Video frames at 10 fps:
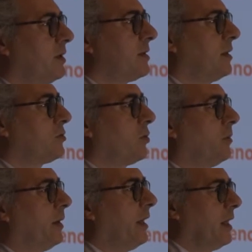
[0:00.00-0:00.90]

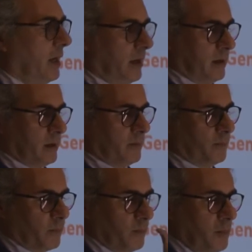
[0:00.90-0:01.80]
syndrome,
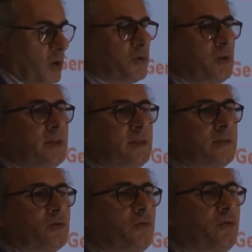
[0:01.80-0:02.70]
myotonic
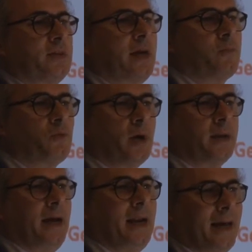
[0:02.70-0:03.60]
dystrophy type 1.
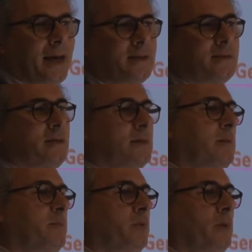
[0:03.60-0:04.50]
I like this
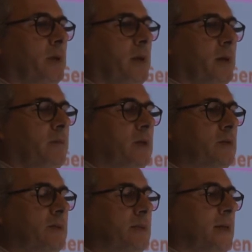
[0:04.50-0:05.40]
example,
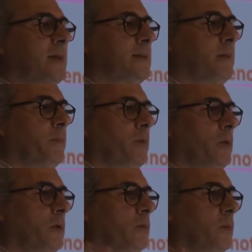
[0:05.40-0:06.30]
because this
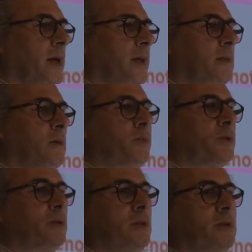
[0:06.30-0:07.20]
example, we had the
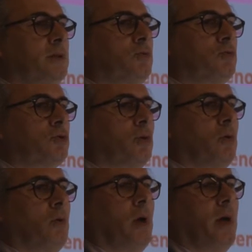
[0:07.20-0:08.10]
opportunity to
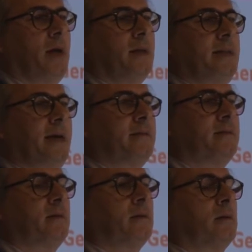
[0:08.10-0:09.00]
show
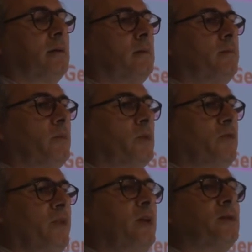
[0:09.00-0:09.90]
that the
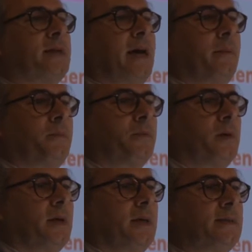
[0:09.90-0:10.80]
phenotype
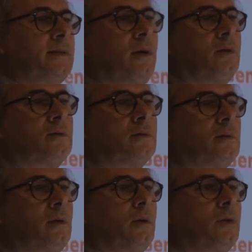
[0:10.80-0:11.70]
is not
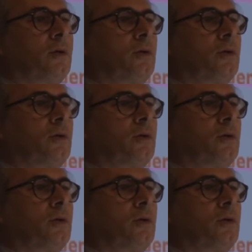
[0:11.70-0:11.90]
a